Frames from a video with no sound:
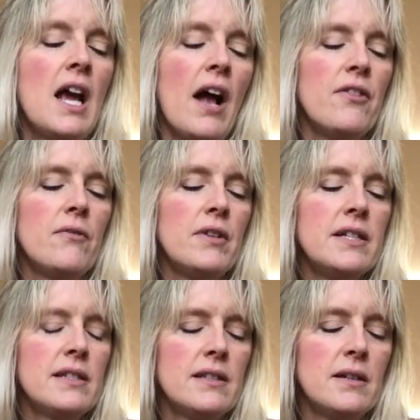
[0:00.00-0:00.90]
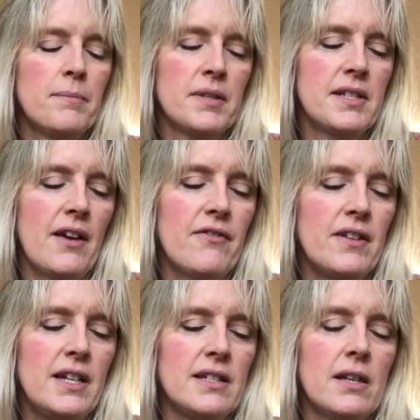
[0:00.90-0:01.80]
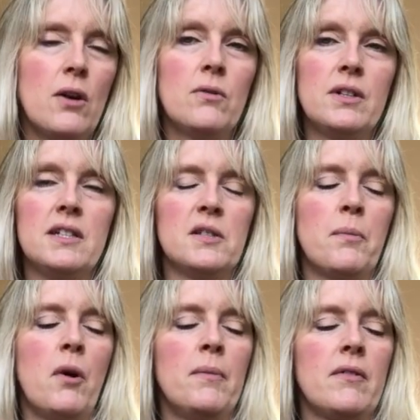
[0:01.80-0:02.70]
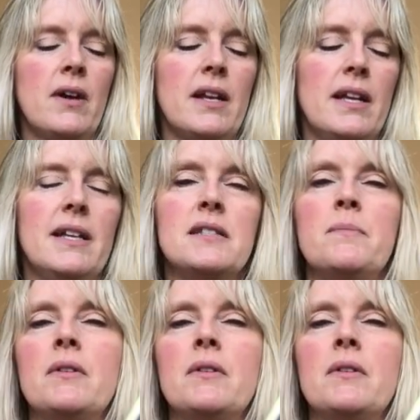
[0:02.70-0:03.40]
And the reason that Persephone is holding this pomegranate is